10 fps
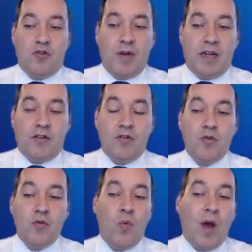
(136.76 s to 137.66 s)
to create
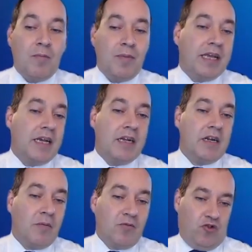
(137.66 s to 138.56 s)
new well-being
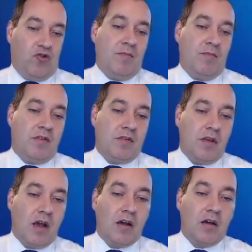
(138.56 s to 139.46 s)
income streams.
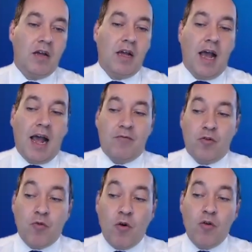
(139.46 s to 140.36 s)
And
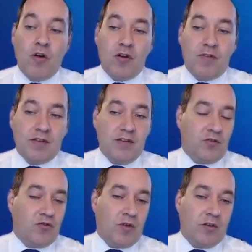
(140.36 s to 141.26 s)
the role of all of that
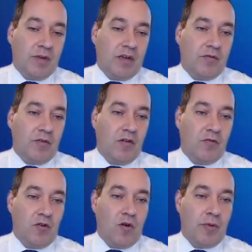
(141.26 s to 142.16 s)
is to try to make
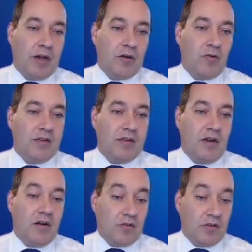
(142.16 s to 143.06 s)
of the European Green
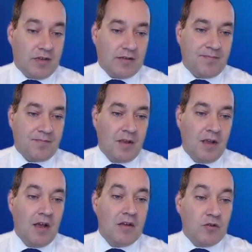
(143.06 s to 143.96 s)
Deal a success.
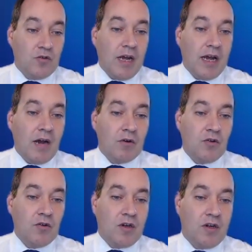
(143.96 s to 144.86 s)
So today I want
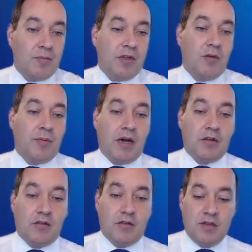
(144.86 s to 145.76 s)
to talk a little bit
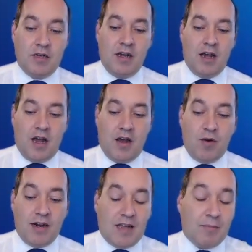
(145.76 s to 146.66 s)
about
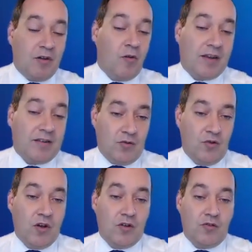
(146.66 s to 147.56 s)
what has happened over the past
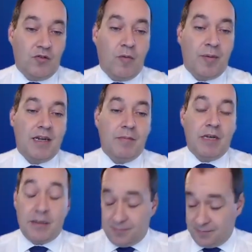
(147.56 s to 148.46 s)
2 years during the
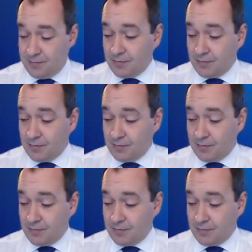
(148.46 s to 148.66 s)
pandemic,